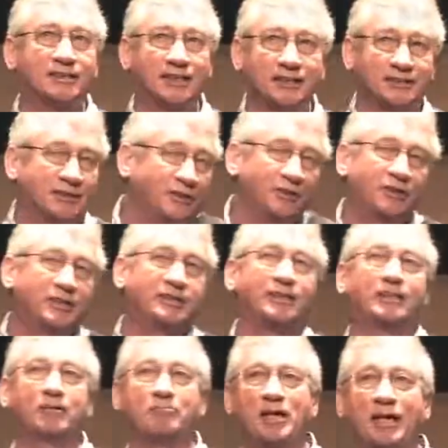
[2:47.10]
sense. The only
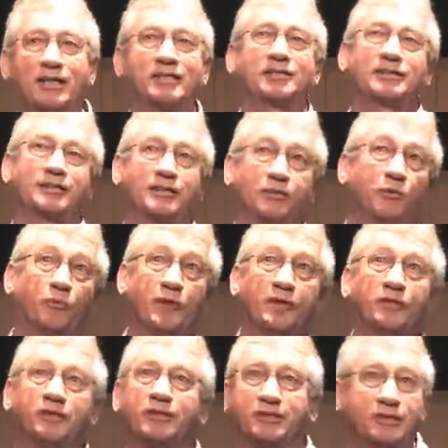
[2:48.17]
thing that matters is that you
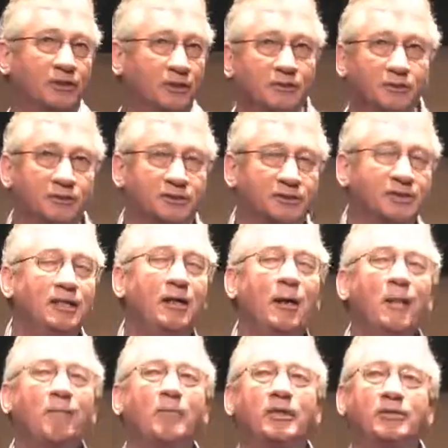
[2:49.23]
win or that you lose.
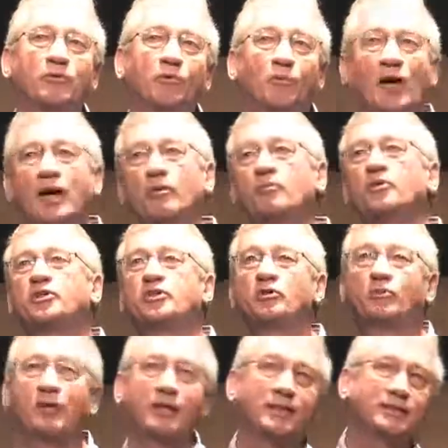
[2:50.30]
But why would
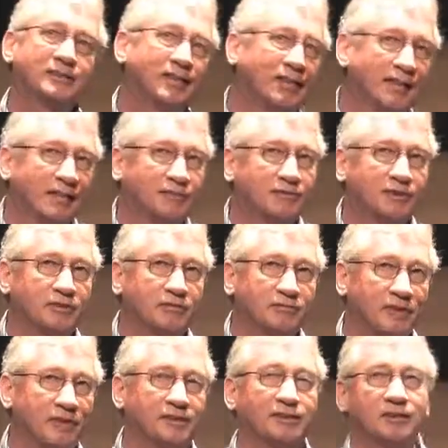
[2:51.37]
you reconcile after a
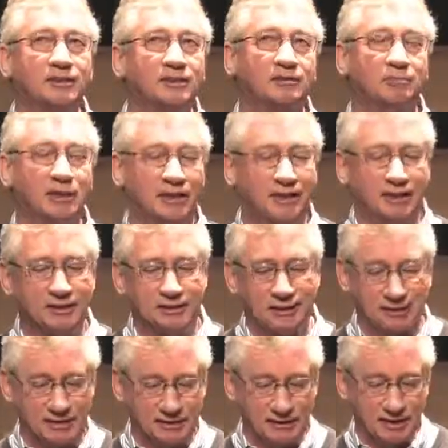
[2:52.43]
fight? That doesn't make any
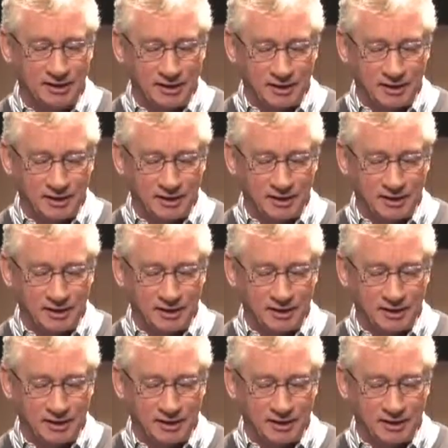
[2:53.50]
sense.